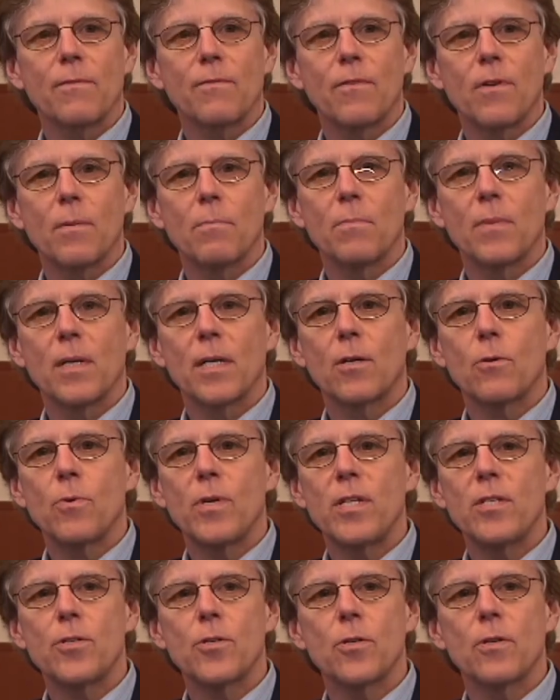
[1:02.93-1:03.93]
from
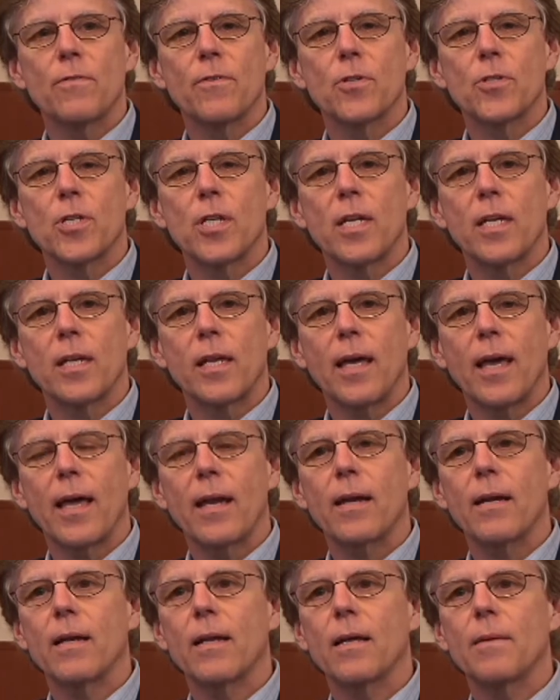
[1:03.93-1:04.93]
Queen's University in
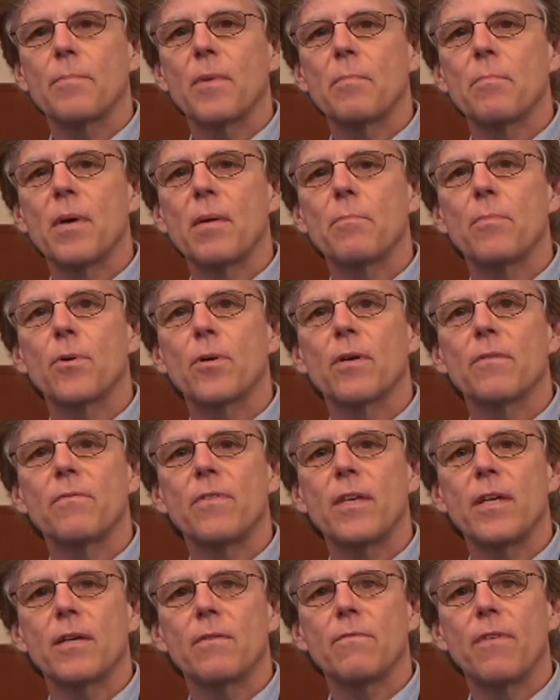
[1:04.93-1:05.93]
Canada. I'm a member of
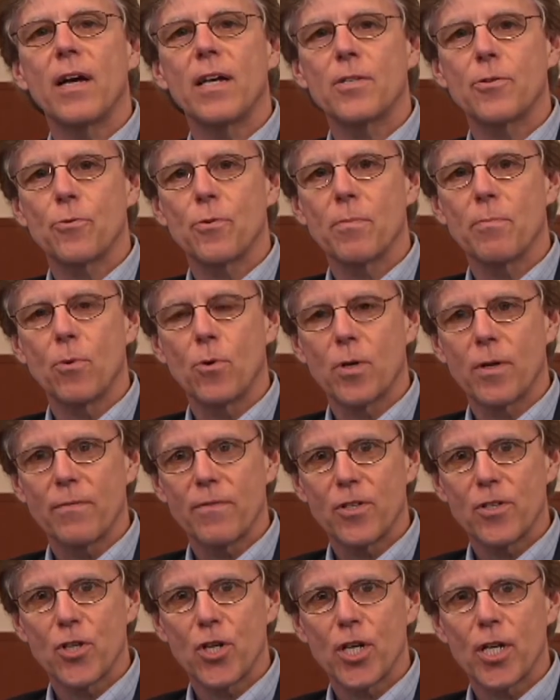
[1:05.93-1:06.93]
the advisory board of
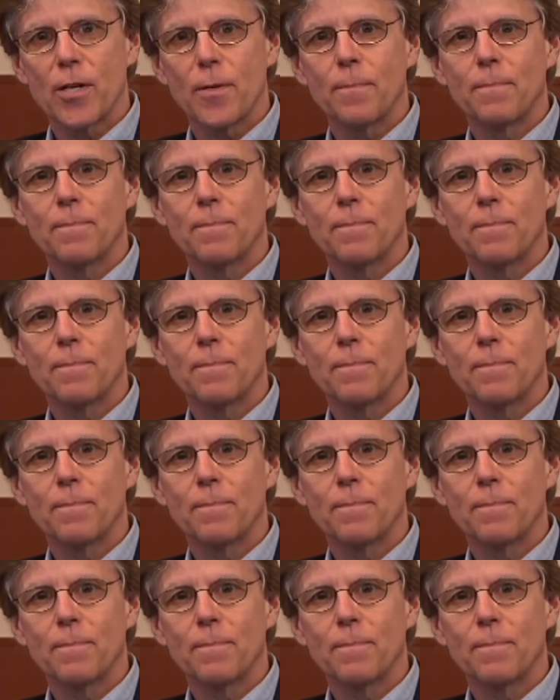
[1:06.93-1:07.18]
the chair.